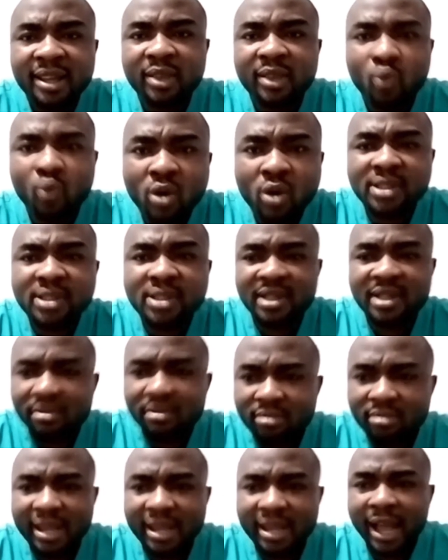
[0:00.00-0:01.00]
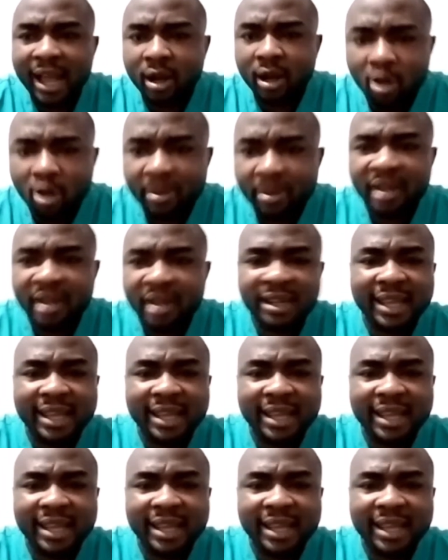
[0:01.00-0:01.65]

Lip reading: ones they are coming,